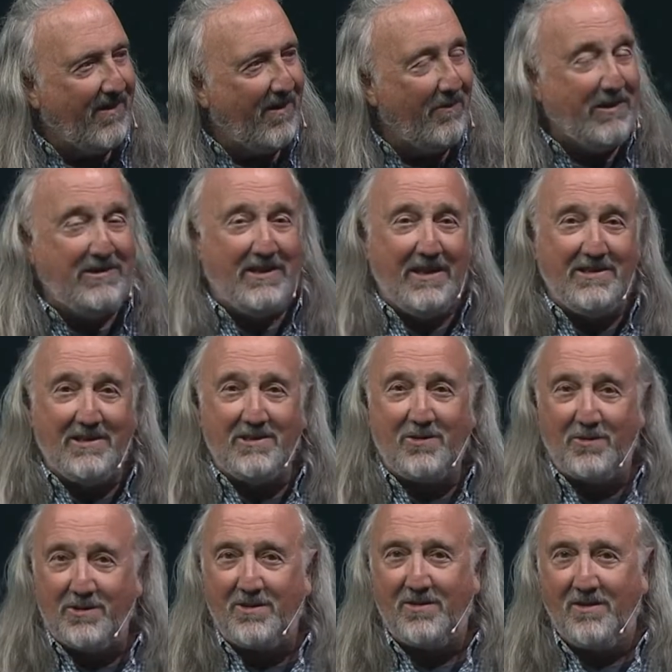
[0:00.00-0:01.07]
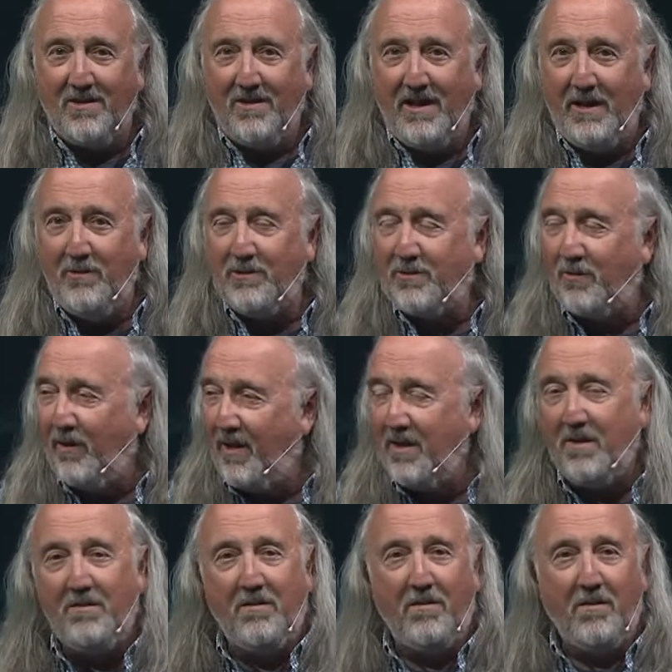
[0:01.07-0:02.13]
I mean, Jesus was
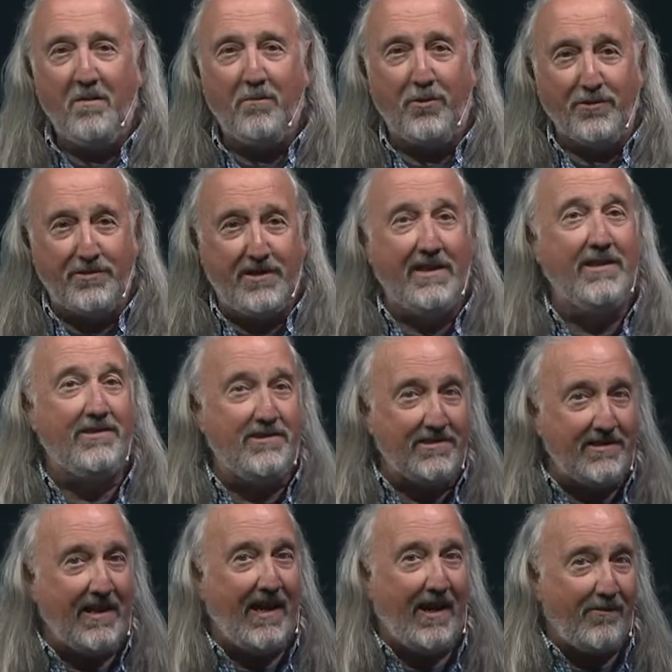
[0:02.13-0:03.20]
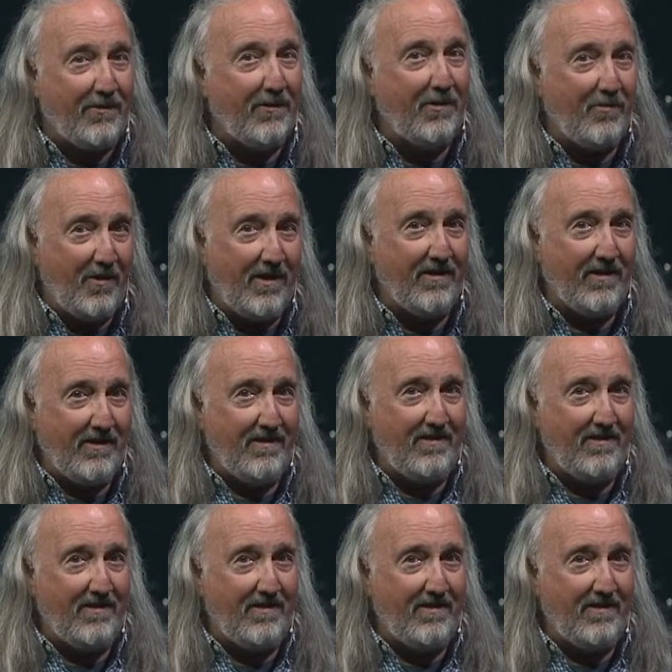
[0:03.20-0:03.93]
running percentages that afternoon, wasn't